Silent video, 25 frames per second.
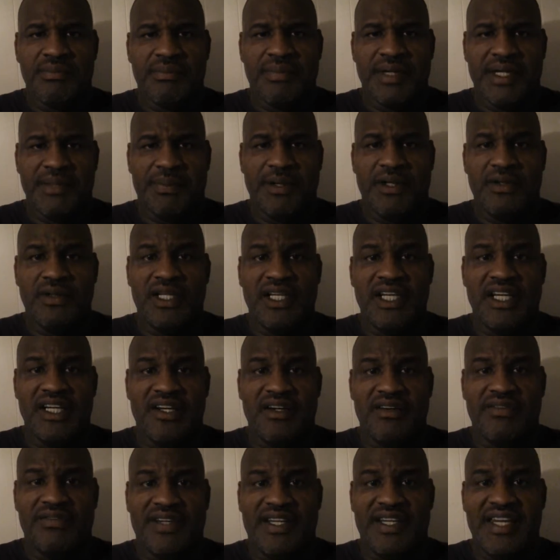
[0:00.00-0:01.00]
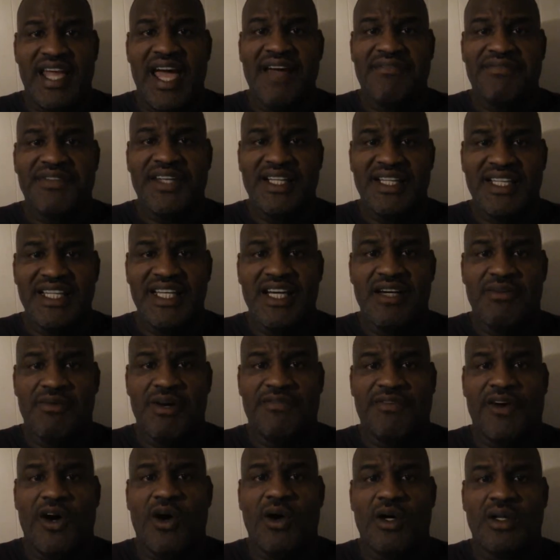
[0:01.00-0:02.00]
People live and have to live
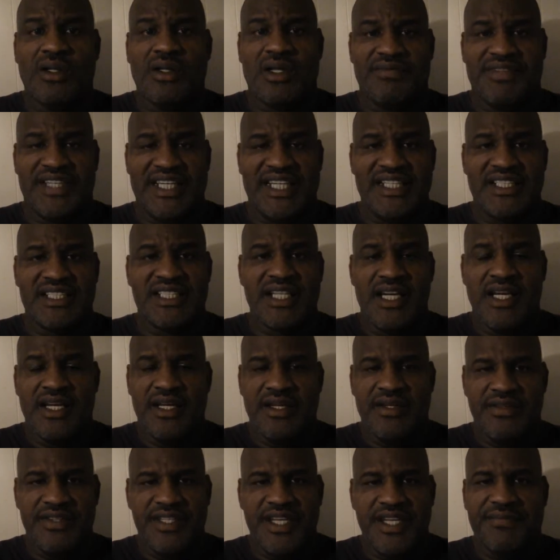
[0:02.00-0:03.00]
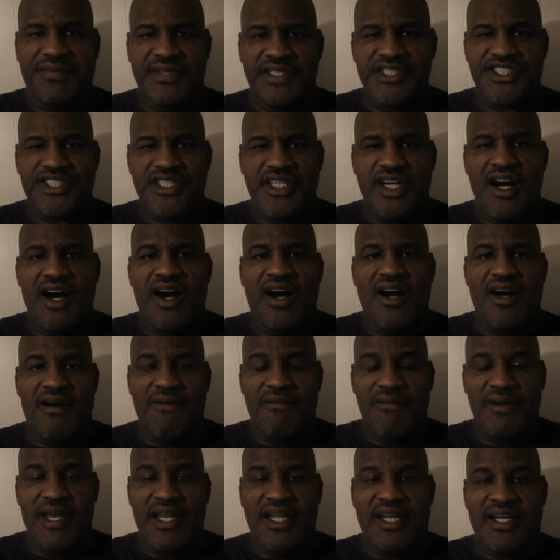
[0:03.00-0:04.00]
with all of these different scar
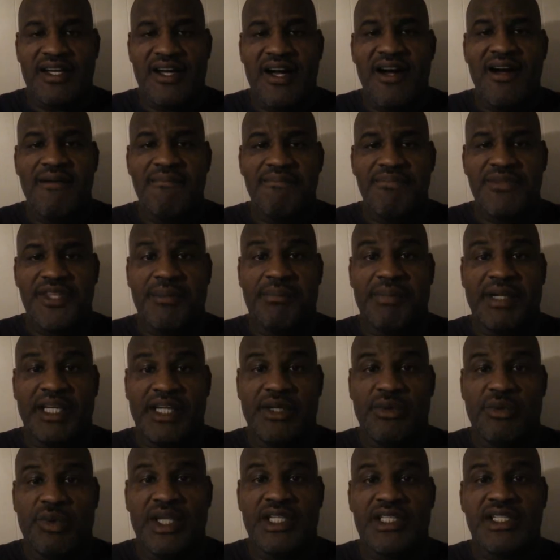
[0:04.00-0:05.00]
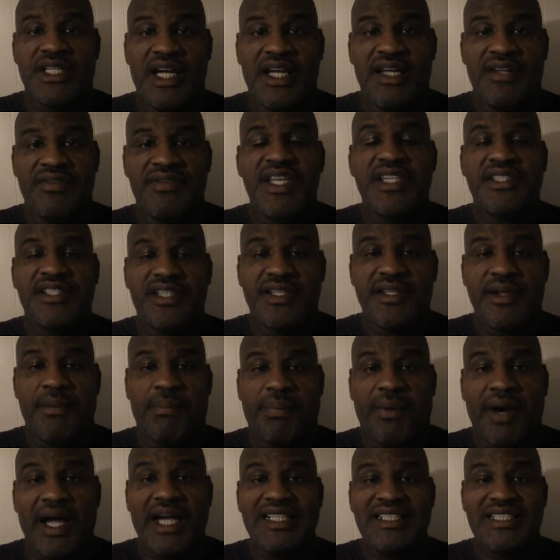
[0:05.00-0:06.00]
when it comes to being rich. This is the
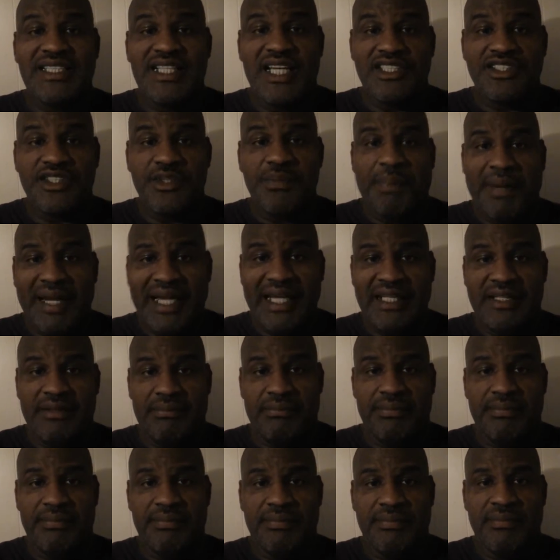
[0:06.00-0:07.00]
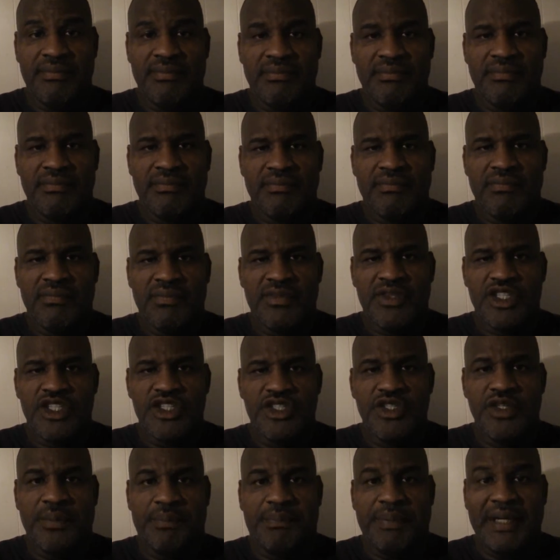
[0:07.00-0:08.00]
price that you pay.
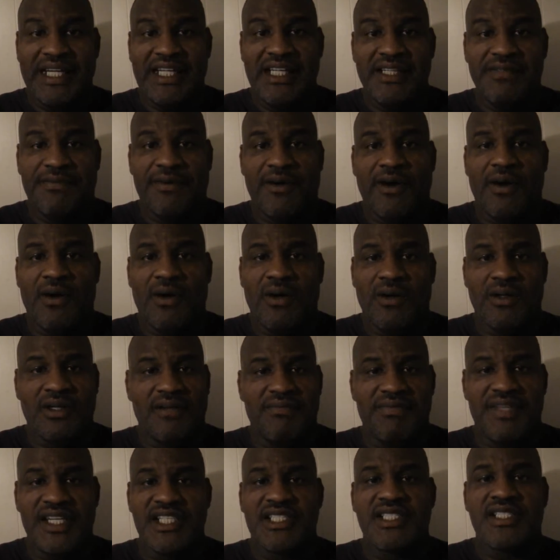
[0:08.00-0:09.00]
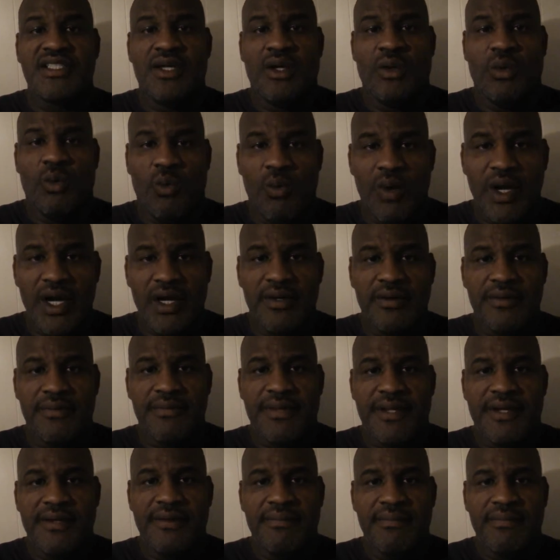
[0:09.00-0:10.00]
You pay for all of this
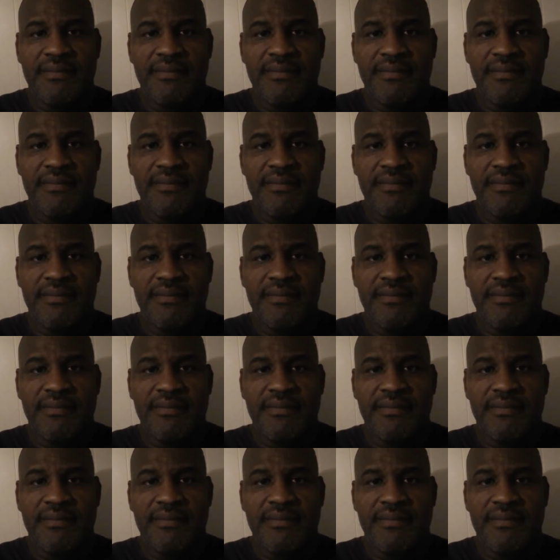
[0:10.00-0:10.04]
wealth.